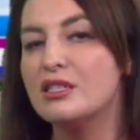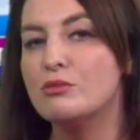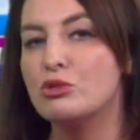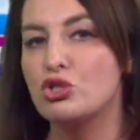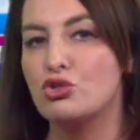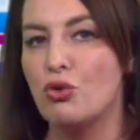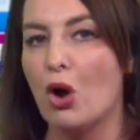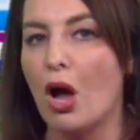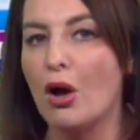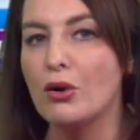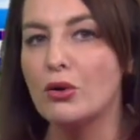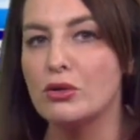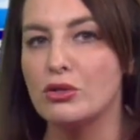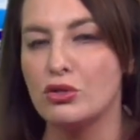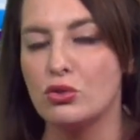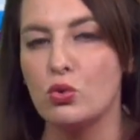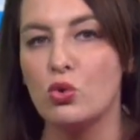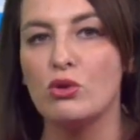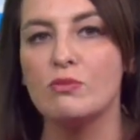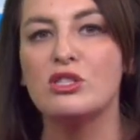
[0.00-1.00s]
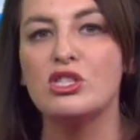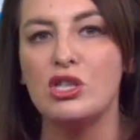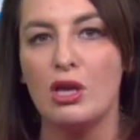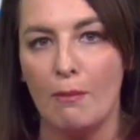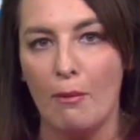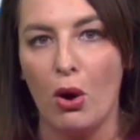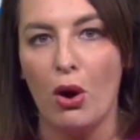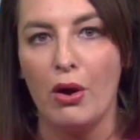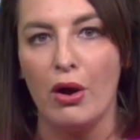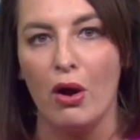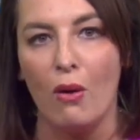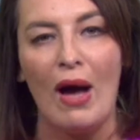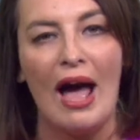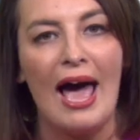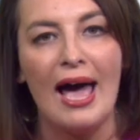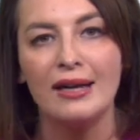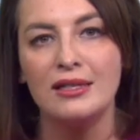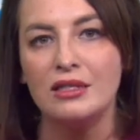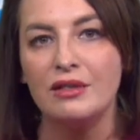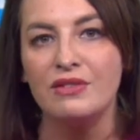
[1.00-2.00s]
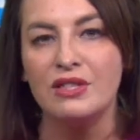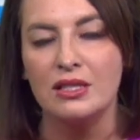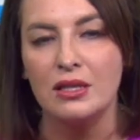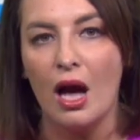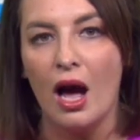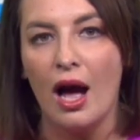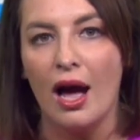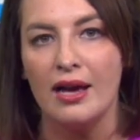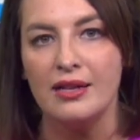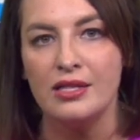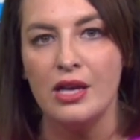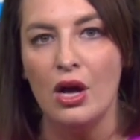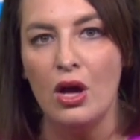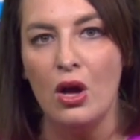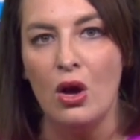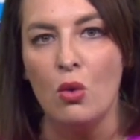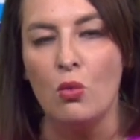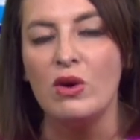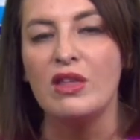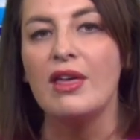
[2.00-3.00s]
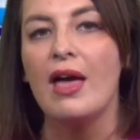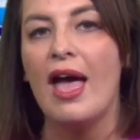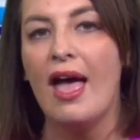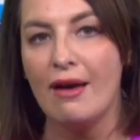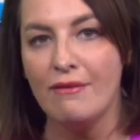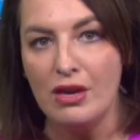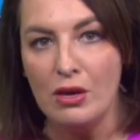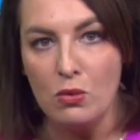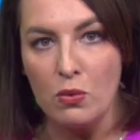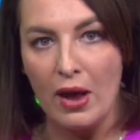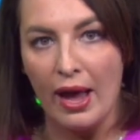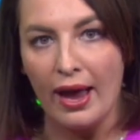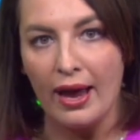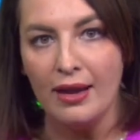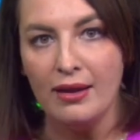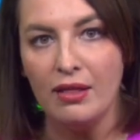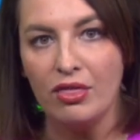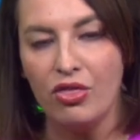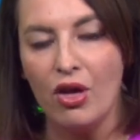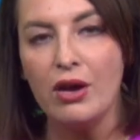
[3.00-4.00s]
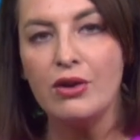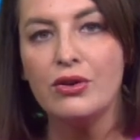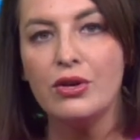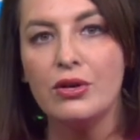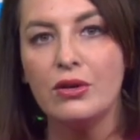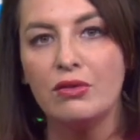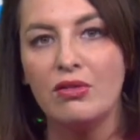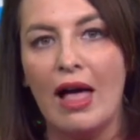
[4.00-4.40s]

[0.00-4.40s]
stronger storms tomorrow. Active skies with heavy rain, thunder,